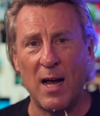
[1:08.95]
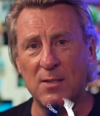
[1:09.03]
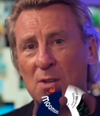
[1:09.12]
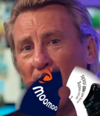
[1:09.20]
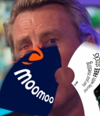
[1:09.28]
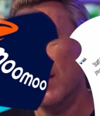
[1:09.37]

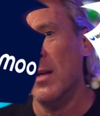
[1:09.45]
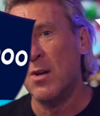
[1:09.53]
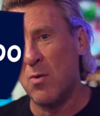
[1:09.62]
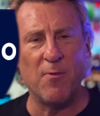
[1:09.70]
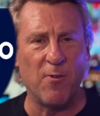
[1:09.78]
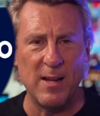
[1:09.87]
Also,
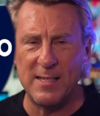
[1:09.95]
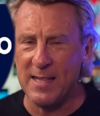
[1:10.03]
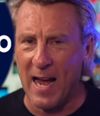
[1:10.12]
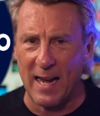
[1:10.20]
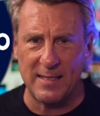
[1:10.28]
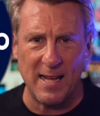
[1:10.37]
grab your free
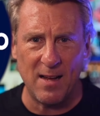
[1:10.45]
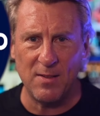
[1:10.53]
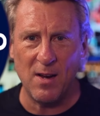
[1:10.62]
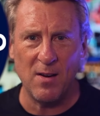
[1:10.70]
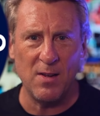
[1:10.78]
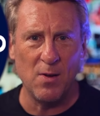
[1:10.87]
stock
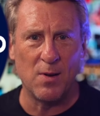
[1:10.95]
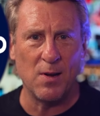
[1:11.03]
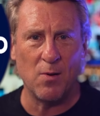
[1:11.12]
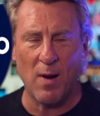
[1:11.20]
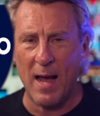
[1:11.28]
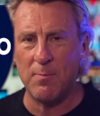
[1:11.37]
down there. You
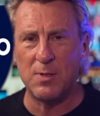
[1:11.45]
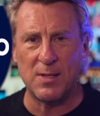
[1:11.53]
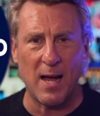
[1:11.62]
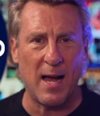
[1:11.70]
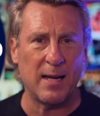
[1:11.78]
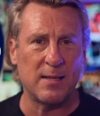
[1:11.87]
can grab
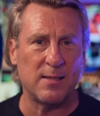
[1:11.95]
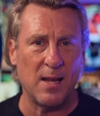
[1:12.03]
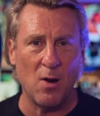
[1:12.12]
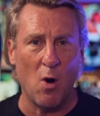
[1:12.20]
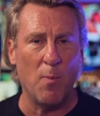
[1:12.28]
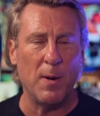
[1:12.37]
stocks
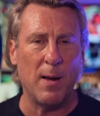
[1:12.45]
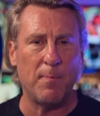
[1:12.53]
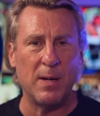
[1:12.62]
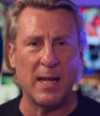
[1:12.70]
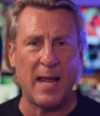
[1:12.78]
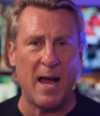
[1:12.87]
and open
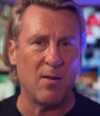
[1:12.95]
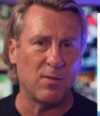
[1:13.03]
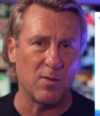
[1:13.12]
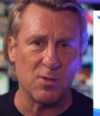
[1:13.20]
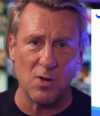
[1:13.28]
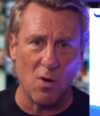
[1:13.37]
up an
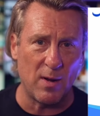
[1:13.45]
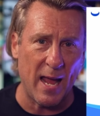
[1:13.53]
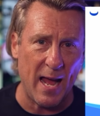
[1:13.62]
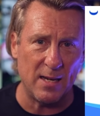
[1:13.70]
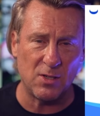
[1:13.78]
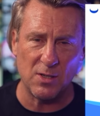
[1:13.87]
account. There's no
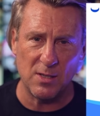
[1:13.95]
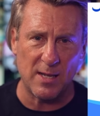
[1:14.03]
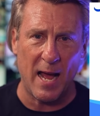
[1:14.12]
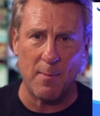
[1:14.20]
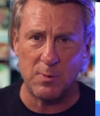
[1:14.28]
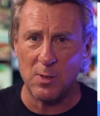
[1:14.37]
catch.
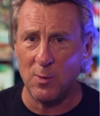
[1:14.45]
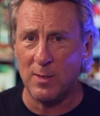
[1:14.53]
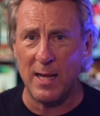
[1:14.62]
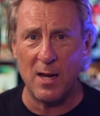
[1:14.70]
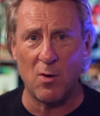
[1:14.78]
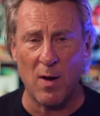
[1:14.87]
It's
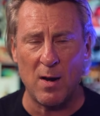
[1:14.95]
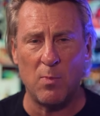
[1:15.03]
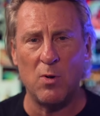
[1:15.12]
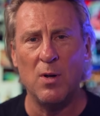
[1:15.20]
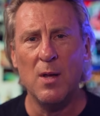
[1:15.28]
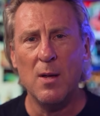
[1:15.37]
absolutely
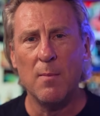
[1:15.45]
incredible.